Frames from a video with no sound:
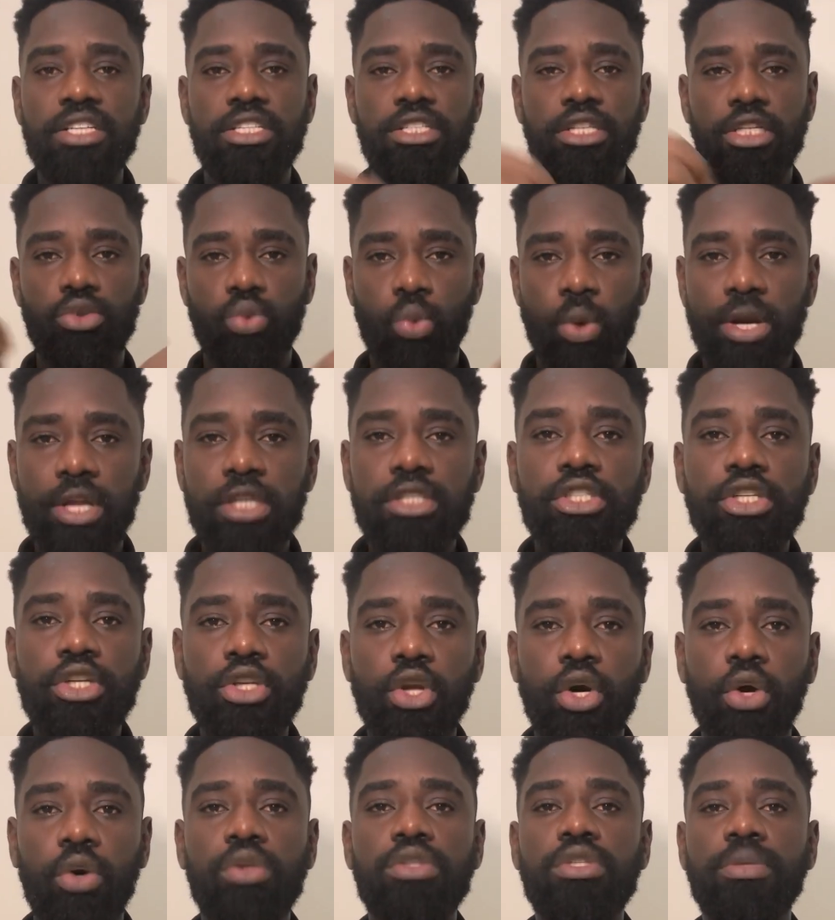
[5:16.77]
She just wanted to,
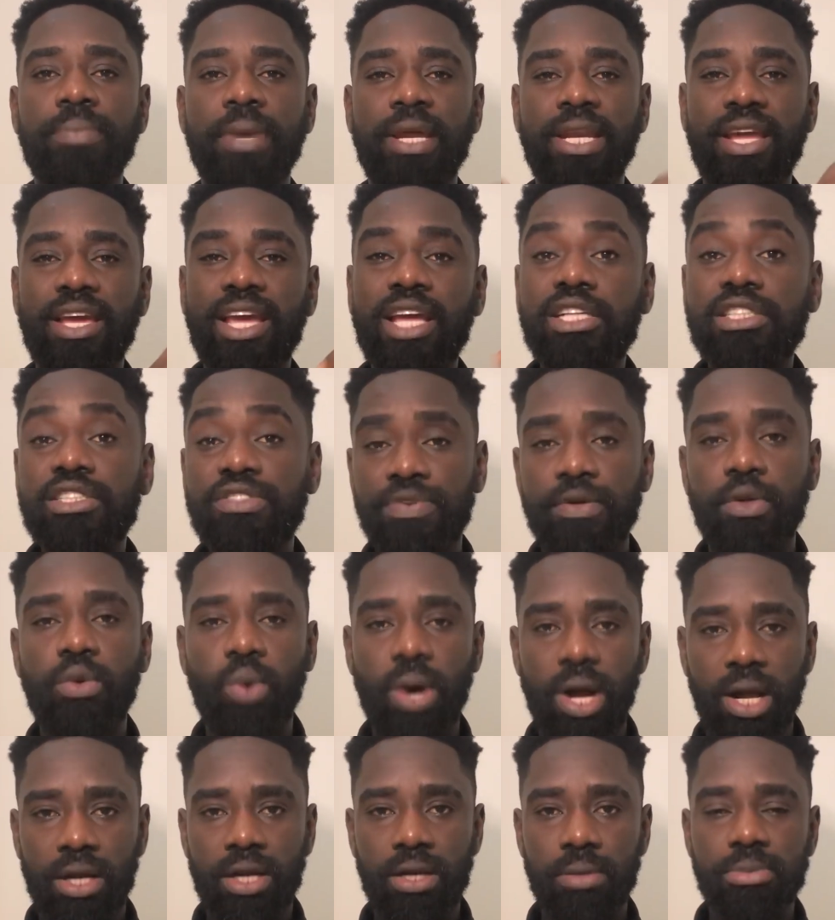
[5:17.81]
you know, to make the girls feel
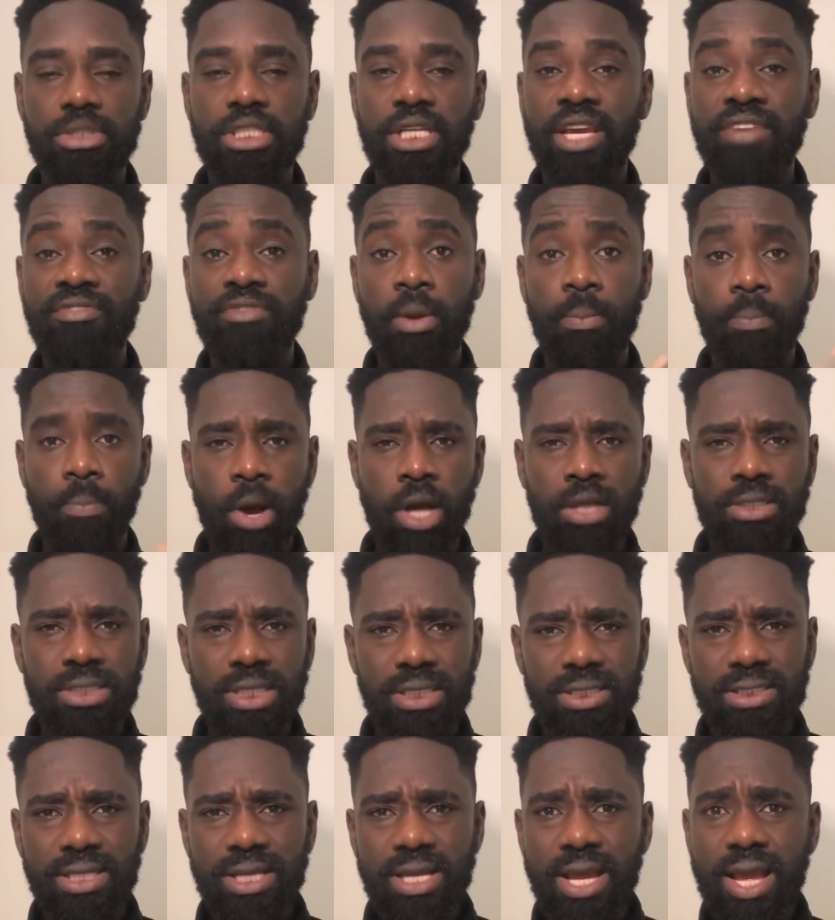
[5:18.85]
welcome. She gave them
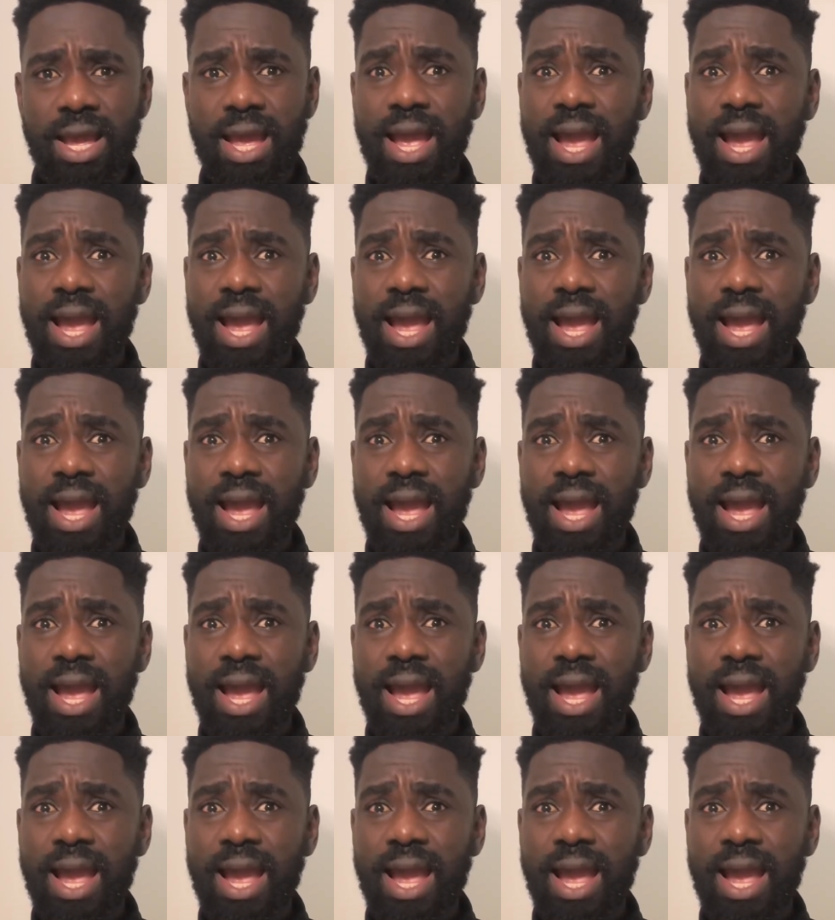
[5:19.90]
boxes.